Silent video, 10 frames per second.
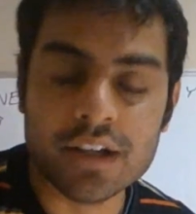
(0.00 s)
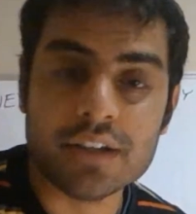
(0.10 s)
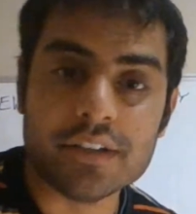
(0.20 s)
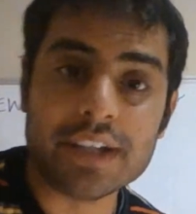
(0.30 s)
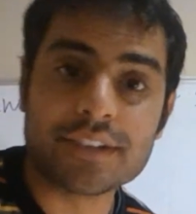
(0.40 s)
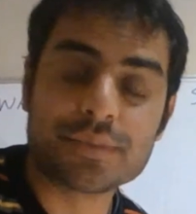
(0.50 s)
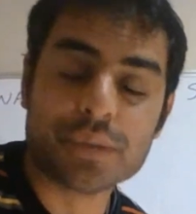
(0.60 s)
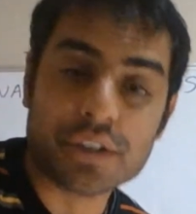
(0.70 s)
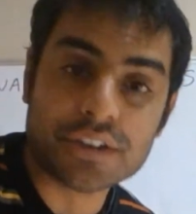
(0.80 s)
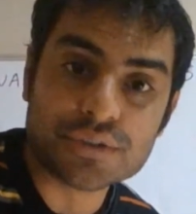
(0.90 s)
Next, we're
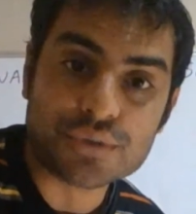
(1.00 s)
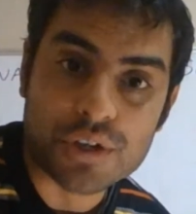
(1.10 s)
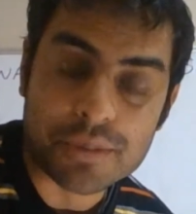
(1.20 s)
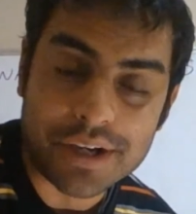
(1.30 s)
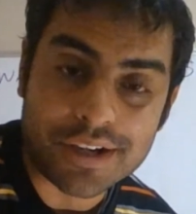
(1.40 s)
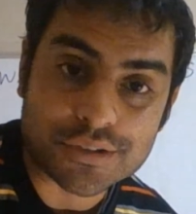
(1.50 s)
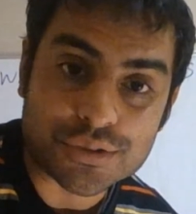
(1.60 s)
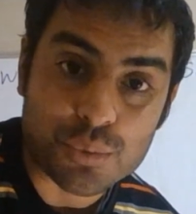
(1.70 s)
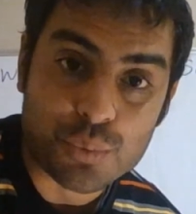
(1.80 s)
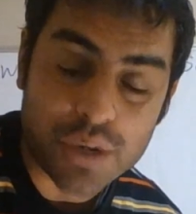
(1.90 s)
going to talk
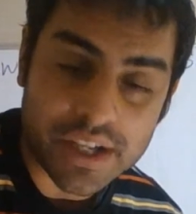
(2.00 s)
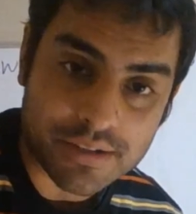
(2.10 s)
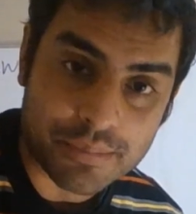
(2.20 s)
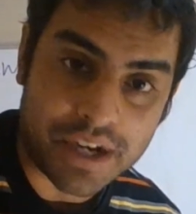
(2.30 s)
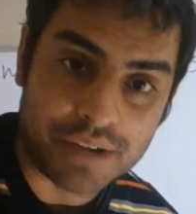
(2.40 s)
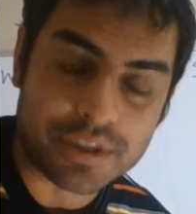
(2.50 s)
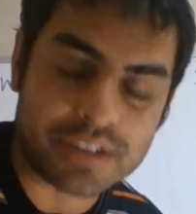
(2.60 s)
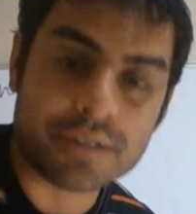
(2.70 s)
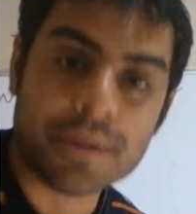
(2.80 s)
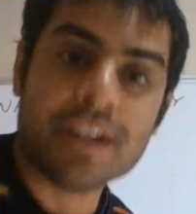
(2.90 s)
about wind power.
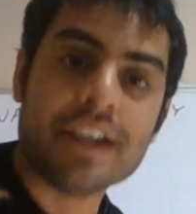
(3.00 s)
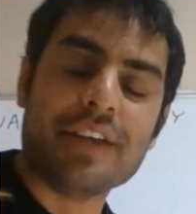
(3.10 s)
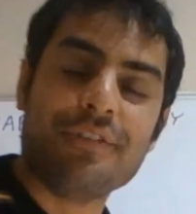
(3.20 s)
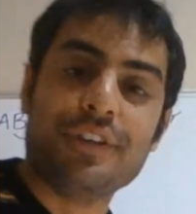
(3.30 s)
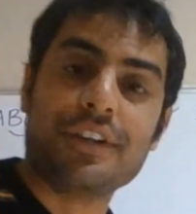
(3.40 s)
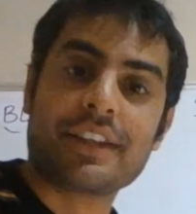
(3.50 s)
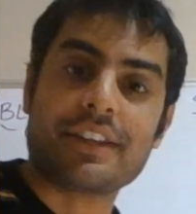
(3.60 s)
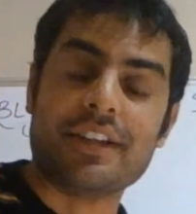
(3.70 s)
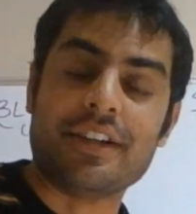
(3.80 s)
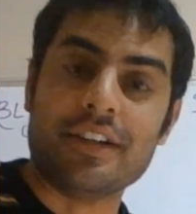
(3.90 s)
If you look at
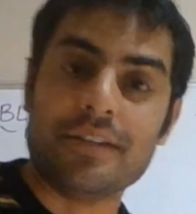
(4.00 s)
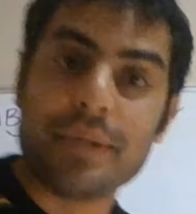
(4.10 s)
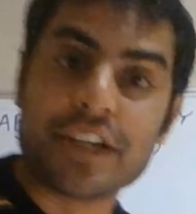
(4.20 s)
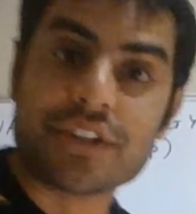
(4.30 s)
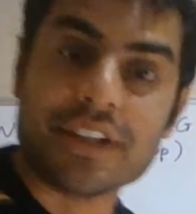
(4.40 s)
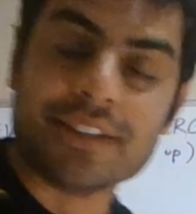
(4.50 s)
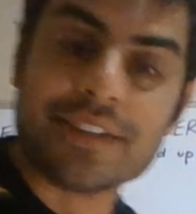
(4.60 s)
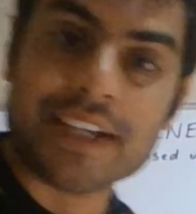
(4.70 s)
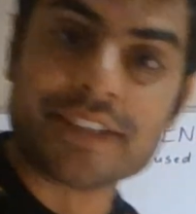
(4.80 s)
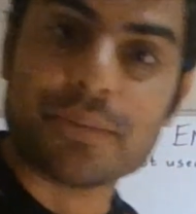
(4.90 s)
the picture in the
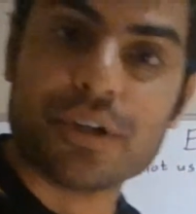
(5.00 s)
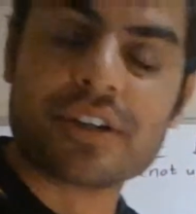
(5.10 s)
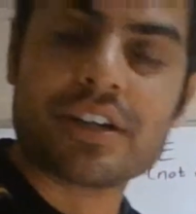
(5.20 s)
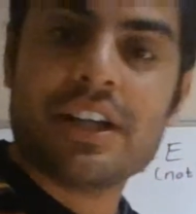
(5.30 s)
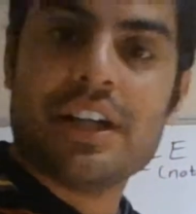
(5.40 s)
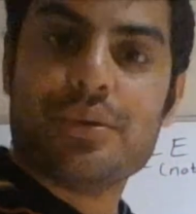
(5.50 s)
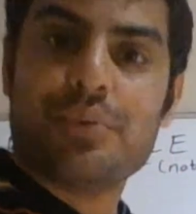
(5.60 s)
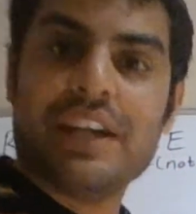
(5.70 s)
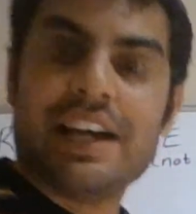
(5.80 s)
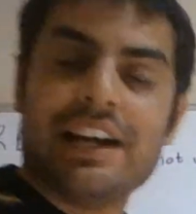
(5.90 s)
textbook,
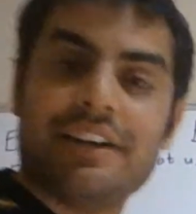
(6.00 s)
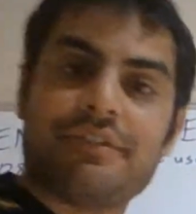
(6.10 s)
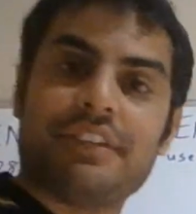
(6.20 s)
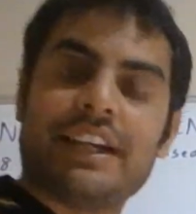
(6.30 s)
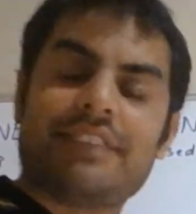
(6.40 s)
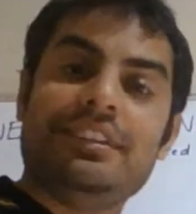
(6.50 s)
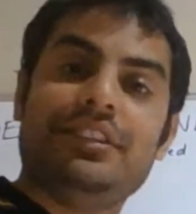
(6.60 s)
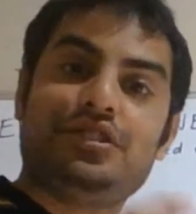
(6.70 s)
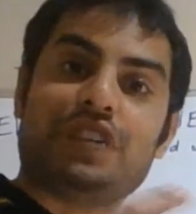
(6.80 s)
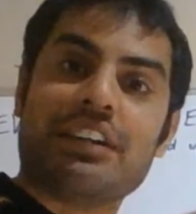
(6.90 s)
we have like these
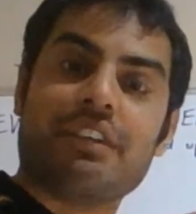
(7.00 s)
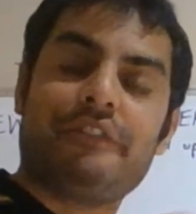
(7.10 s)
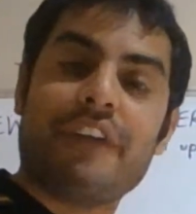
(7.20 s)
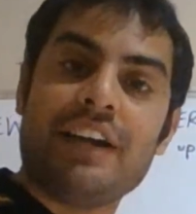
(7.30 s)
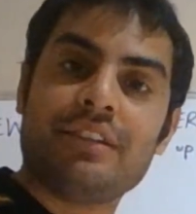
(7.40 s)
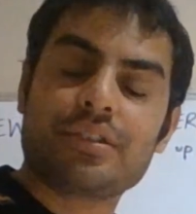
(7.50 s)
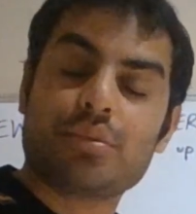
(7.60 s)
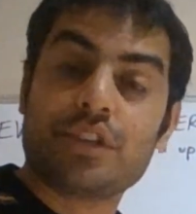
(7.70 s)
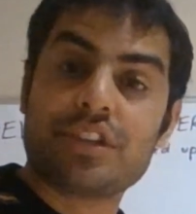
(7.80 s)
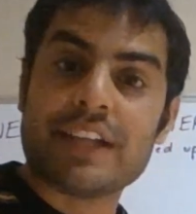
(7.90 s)
giant fans
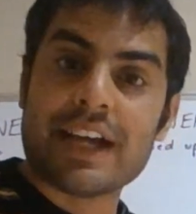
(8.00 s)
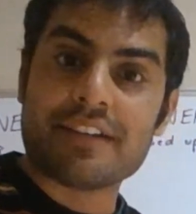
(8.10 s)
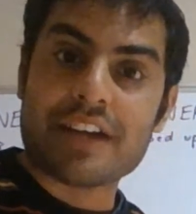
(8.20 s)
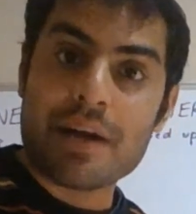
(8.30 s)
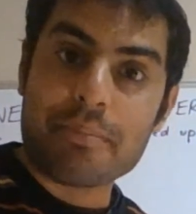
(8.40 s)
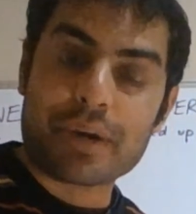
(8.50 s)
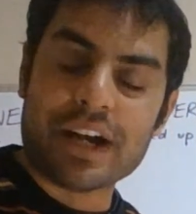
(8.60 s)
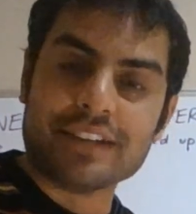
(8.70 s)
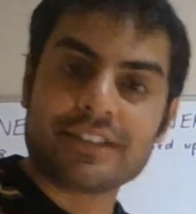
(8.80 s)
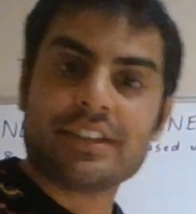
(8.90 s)
which stand
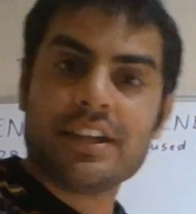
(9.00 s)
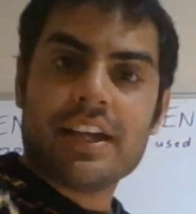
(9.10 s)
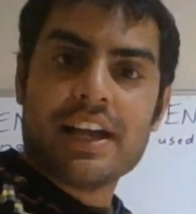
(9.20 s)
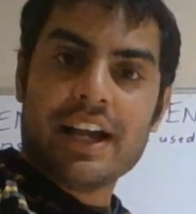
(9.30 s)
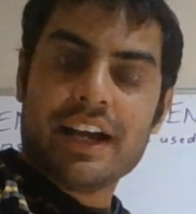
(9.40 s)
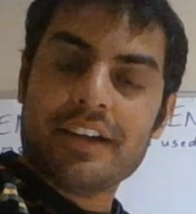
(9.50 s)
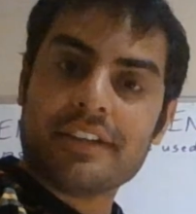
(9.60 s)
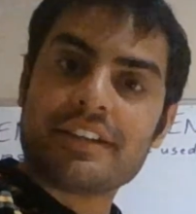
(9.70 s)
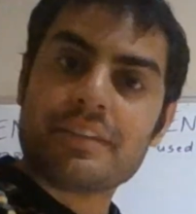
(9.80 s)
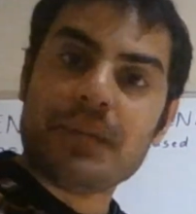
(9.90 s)
upright,
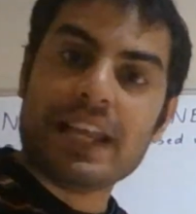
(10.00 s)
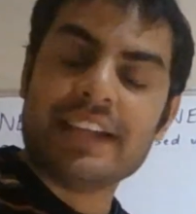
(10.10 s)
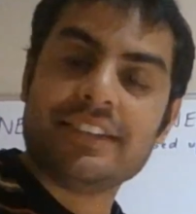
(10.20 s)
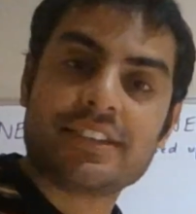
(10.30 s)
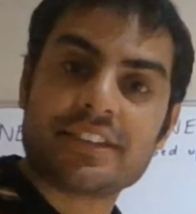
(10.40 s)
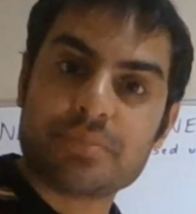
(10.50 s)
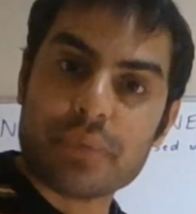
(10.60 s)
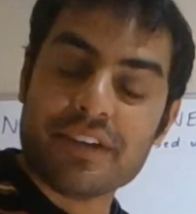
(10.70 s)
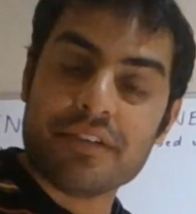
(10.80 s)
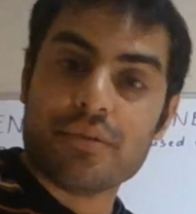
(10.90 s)
and the blades
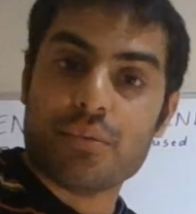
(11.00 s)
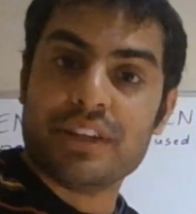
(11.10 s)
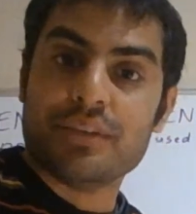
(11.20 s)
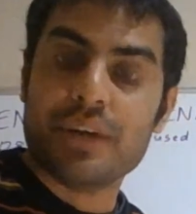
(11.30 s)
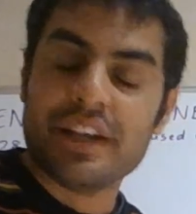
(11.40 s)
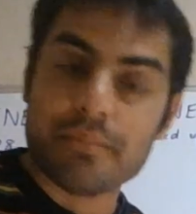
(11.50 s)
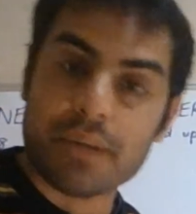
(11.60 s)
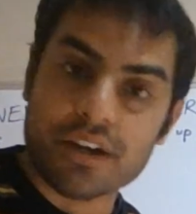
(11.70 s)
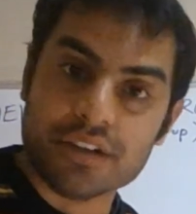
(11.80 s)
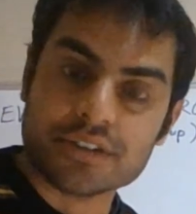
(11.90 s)
spin when the wind
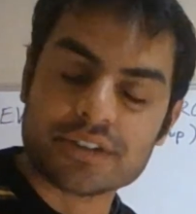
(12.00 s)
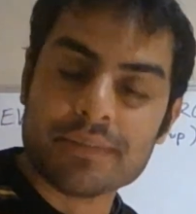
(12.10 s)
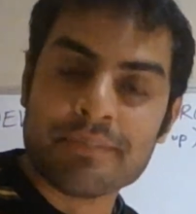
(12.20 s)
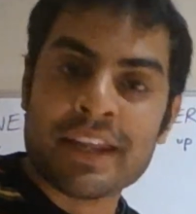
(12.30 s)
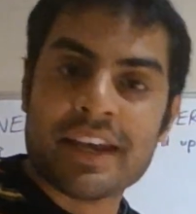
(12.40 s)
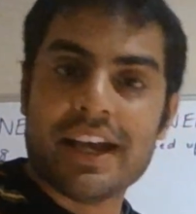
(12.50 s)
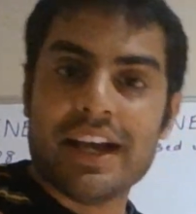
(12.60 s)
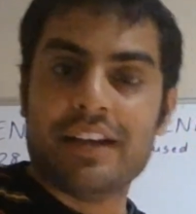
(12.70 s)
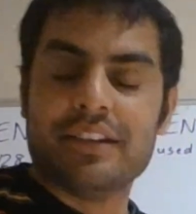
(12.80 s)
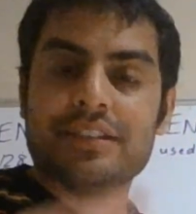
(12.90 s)
blows,
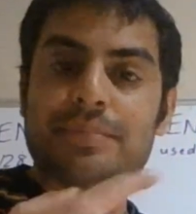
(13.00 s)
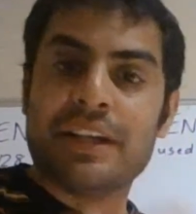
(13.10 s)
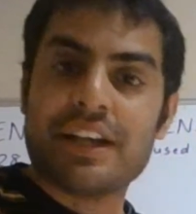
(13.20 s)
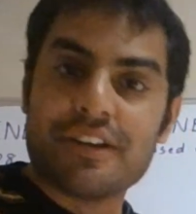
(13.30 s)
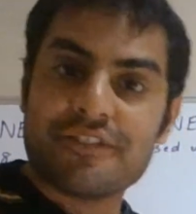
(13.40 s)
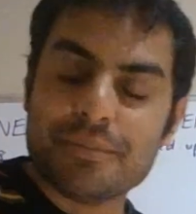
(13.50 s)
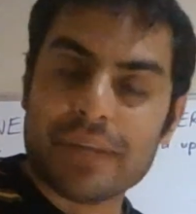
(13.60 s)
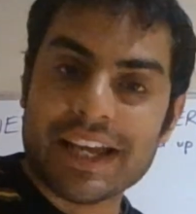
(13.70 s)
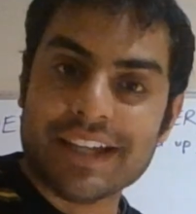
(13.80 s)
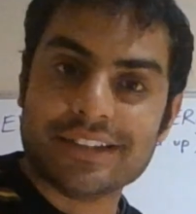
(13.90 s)
and the spinning of the
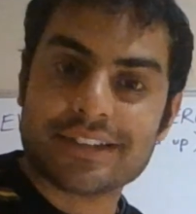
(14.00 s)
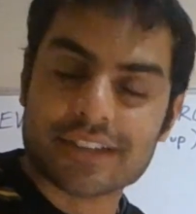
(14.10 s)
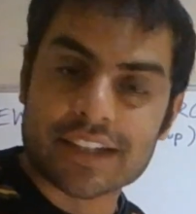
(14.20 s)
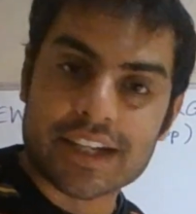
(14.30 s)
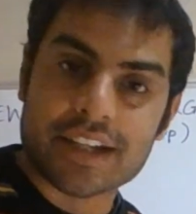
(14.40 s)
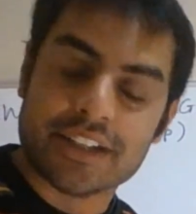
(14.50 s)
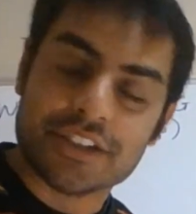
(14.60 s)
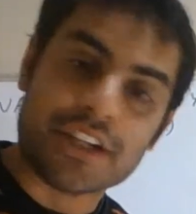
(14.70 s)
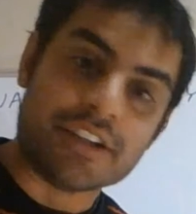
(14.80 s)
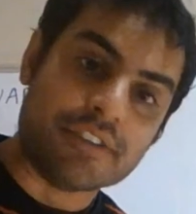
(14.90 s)
blades in the
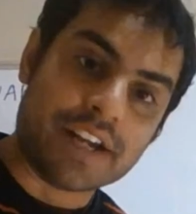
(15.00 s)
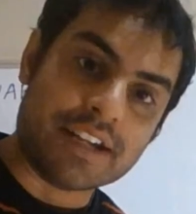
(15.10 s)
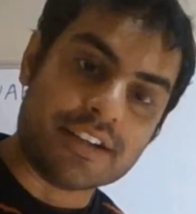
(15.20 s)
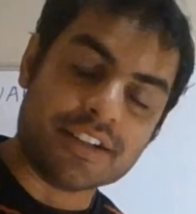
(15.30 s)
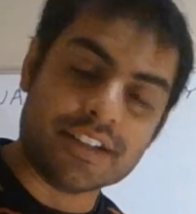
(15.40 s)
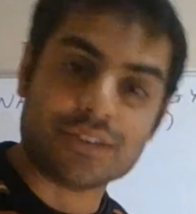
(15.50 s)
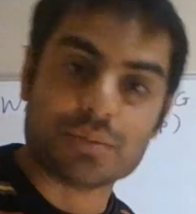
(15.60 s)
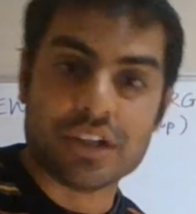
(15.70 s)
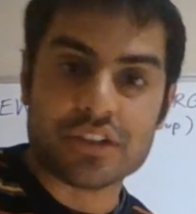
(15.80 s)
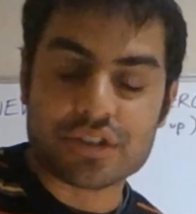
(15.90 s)
generator is
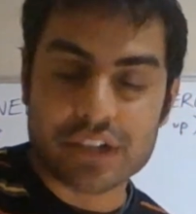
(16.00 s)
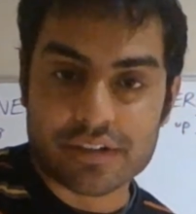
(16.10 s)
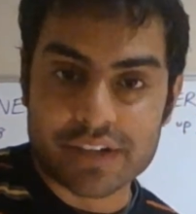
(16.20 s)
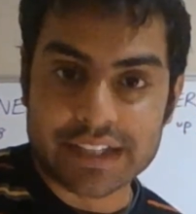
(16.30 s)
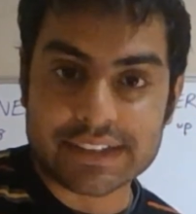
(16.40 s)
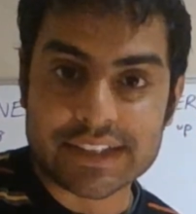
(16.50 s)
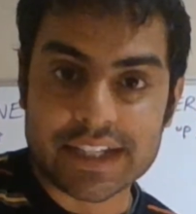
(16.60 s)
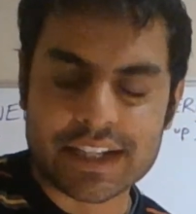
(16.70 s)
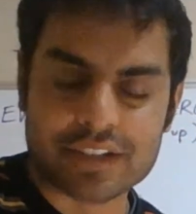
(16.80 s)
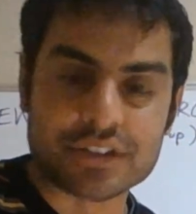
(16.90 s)
what generates the
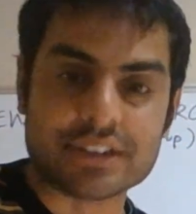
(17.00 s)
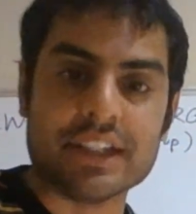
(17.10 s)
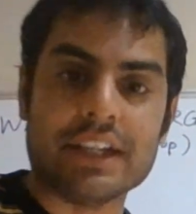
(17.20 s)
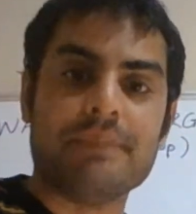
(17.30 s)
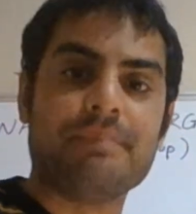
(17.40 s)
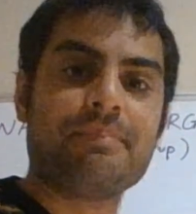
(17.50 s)
electricity.